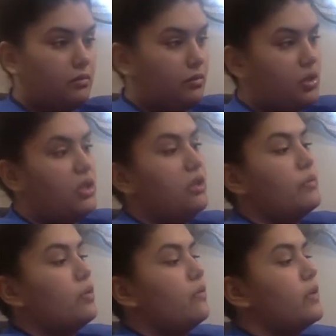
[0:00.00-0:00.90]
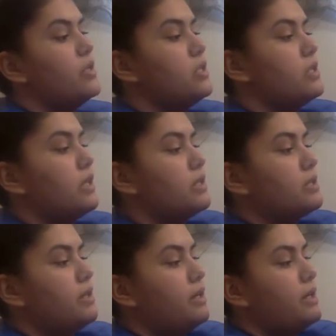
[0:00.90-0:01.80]
She comes over. She says,
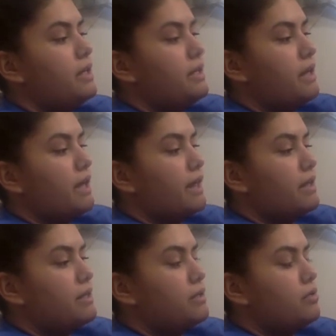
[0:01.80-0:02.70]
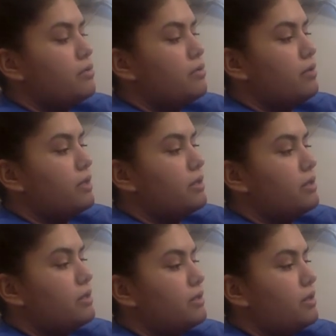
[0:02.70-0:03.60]
yeah, that is 2 units.